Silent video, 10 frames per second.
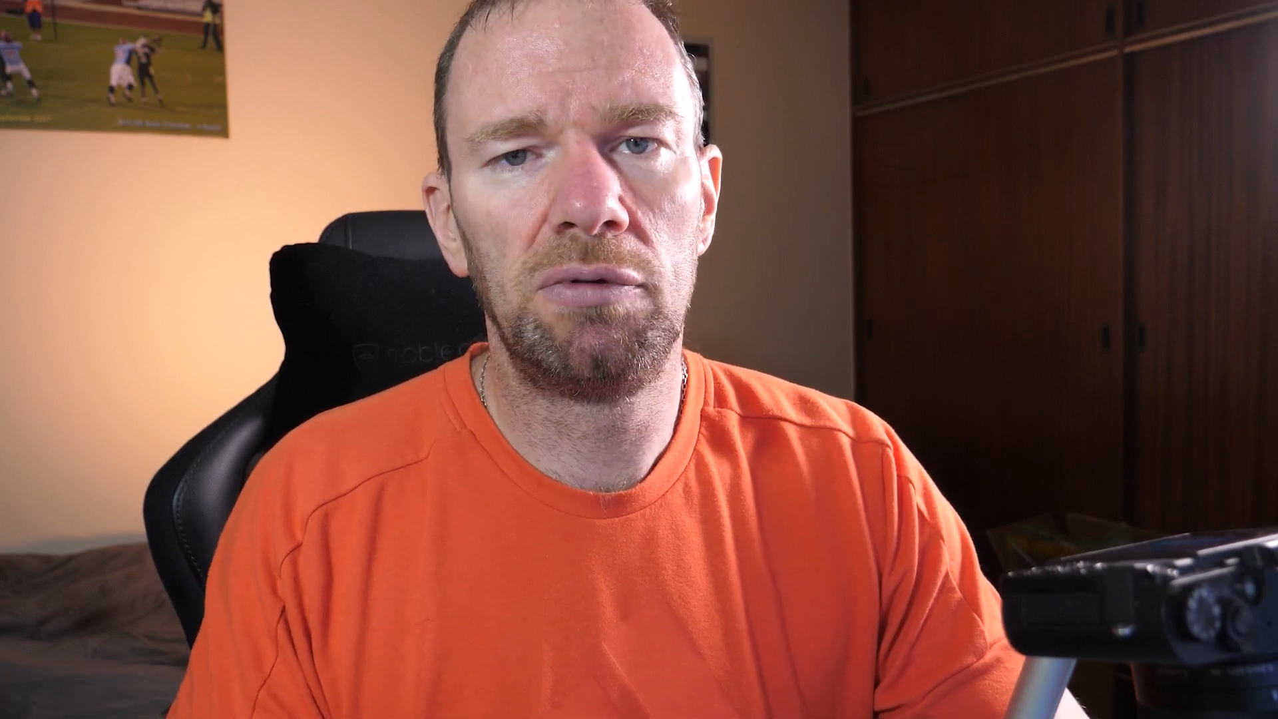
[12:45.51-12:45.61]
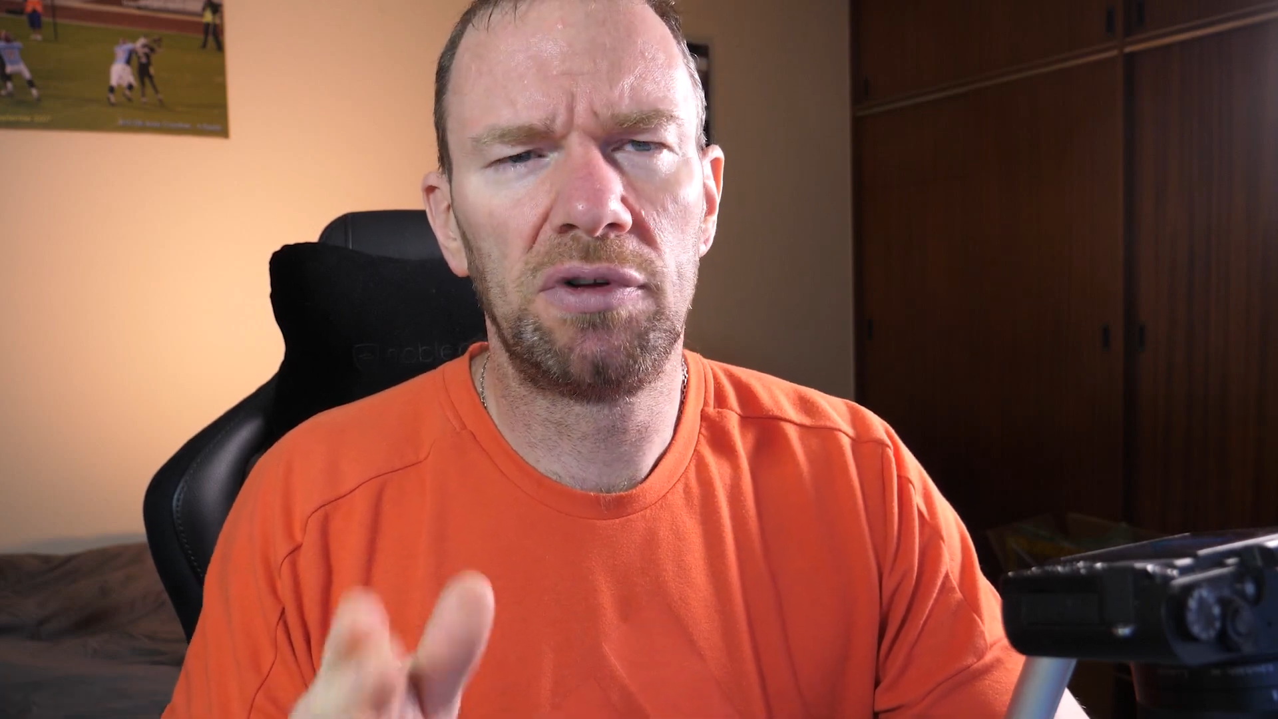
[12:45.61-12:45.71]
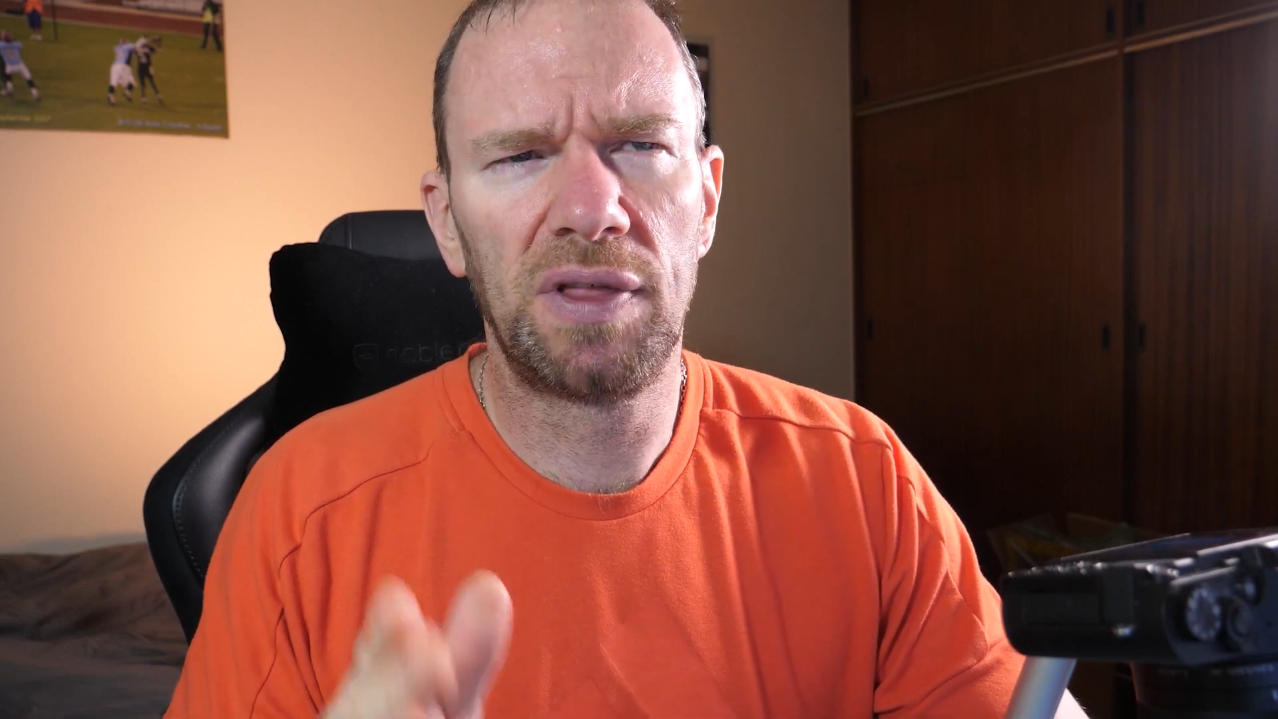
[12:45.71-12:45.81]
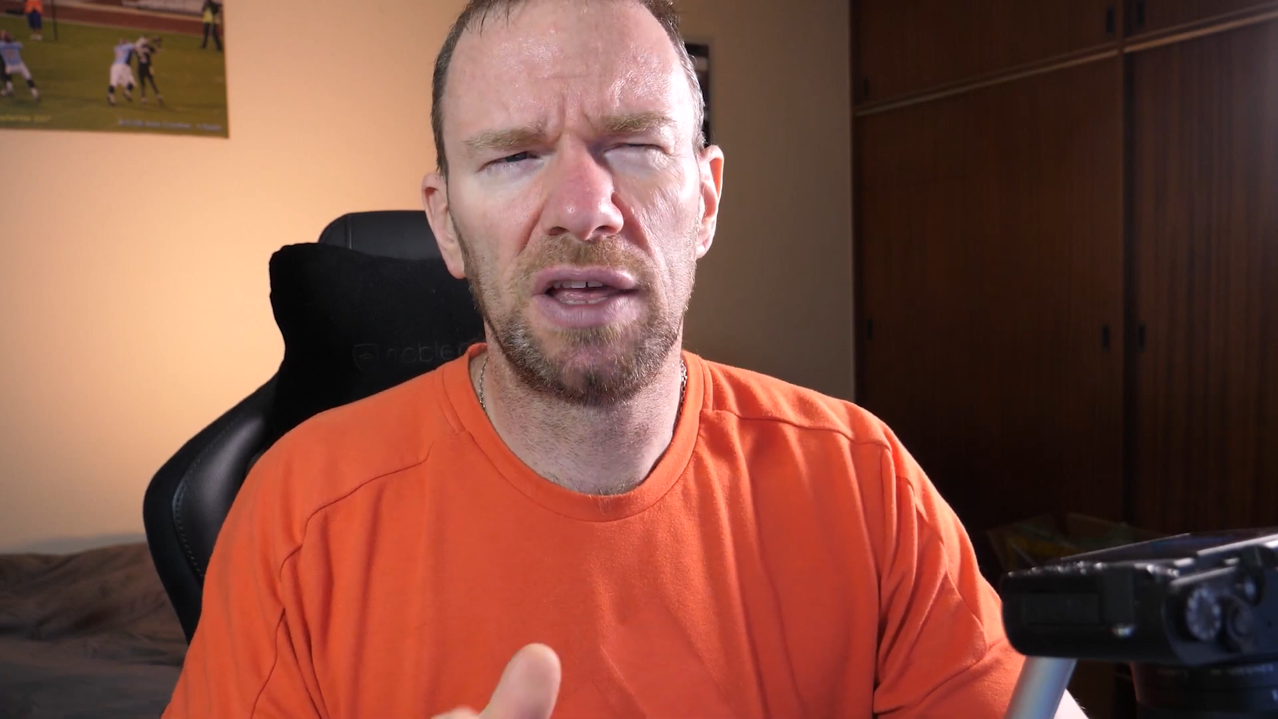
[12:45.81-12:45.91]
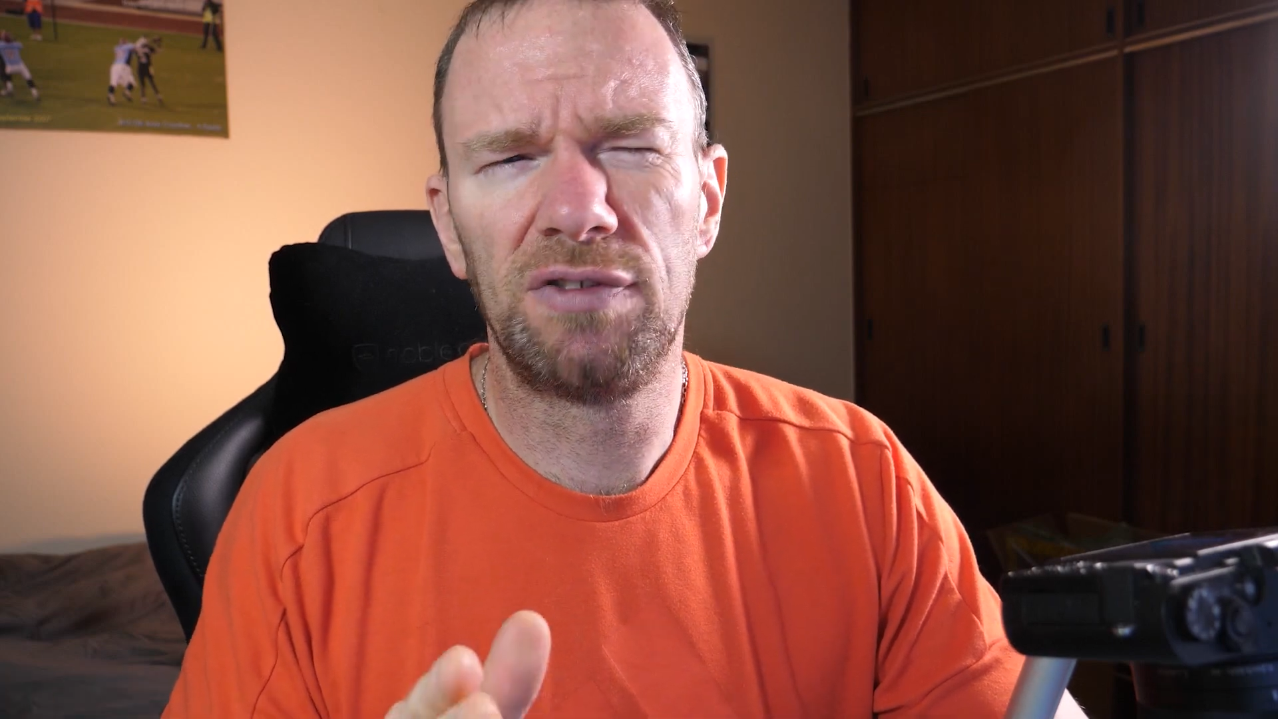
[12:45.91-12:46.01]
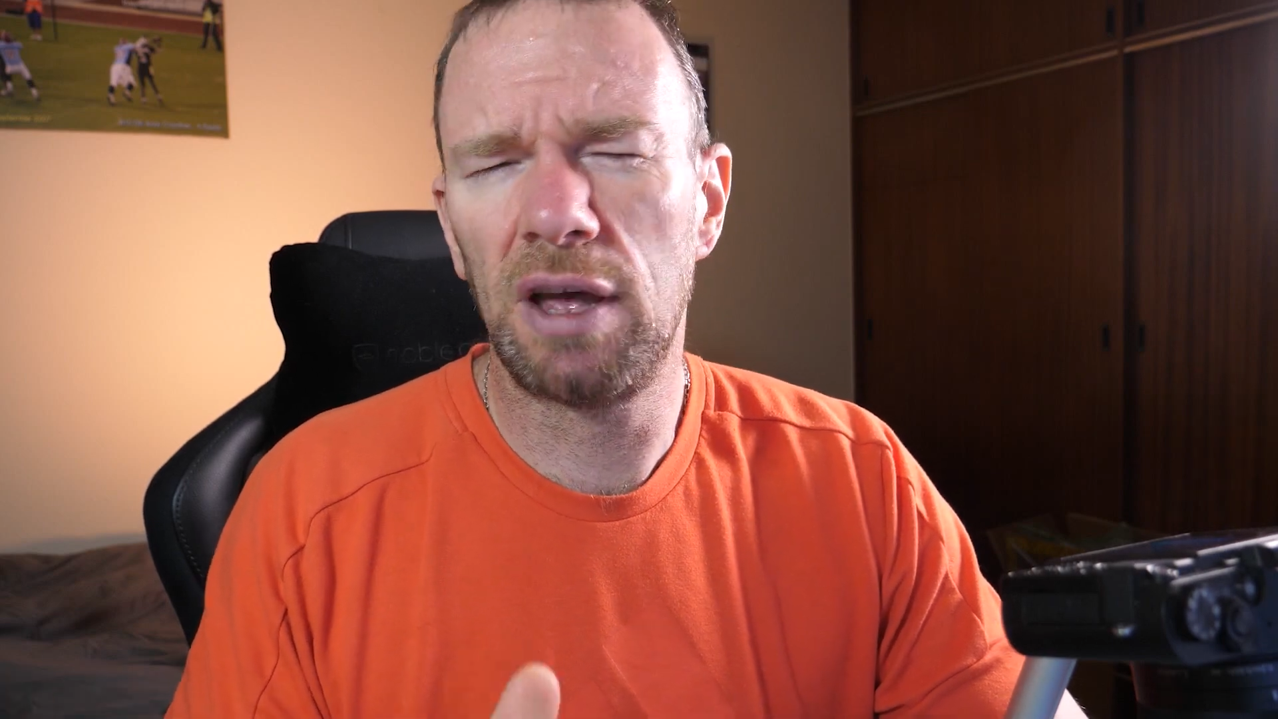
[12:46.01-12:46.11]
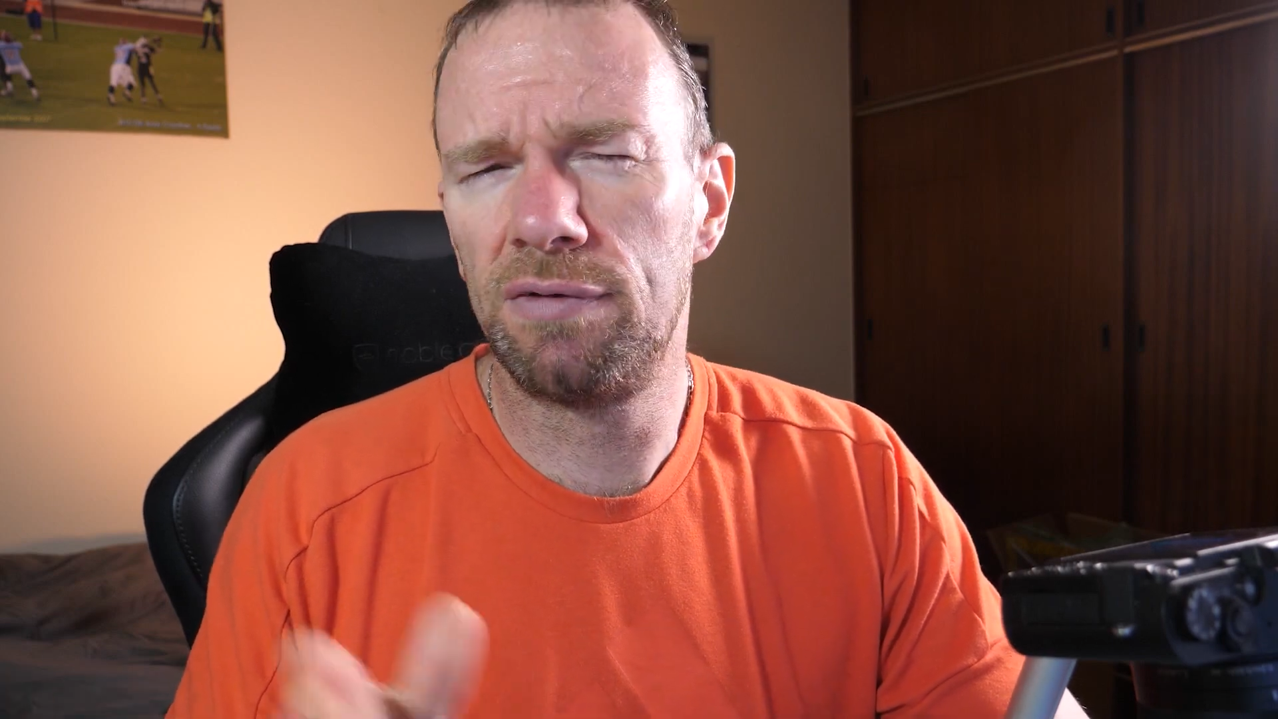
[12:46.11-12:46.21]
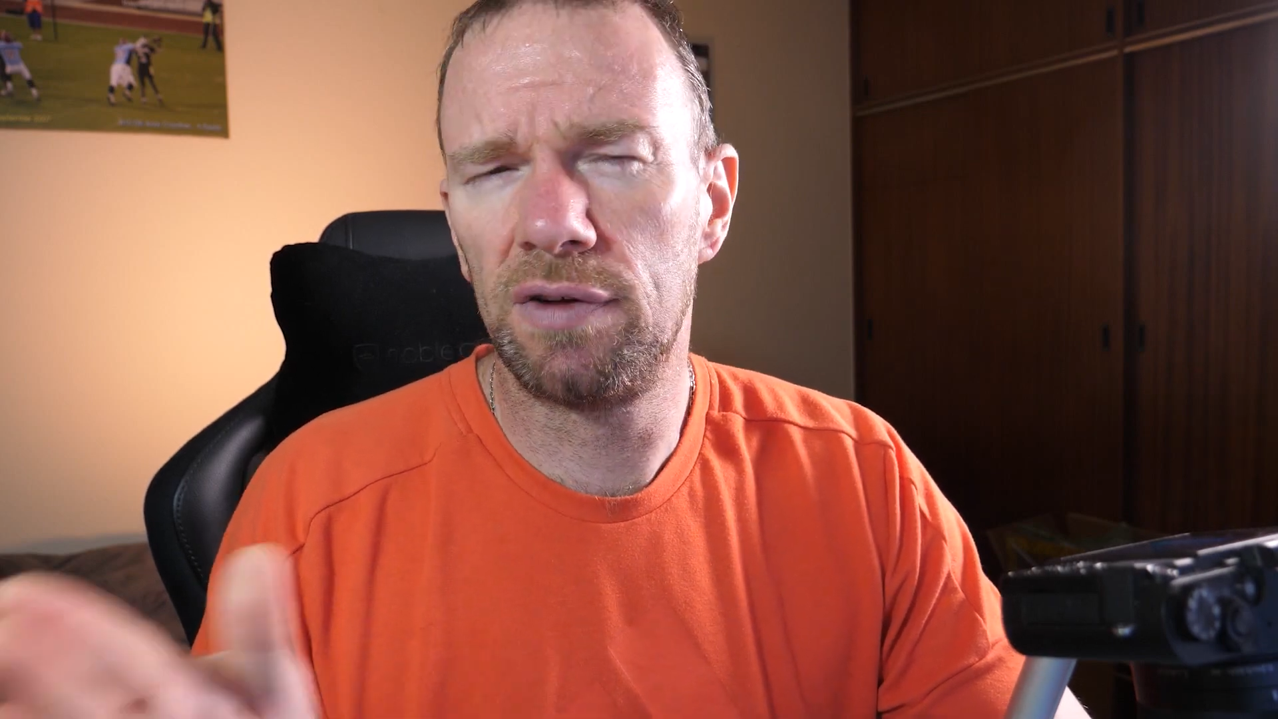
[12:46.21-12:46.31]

which I think is 7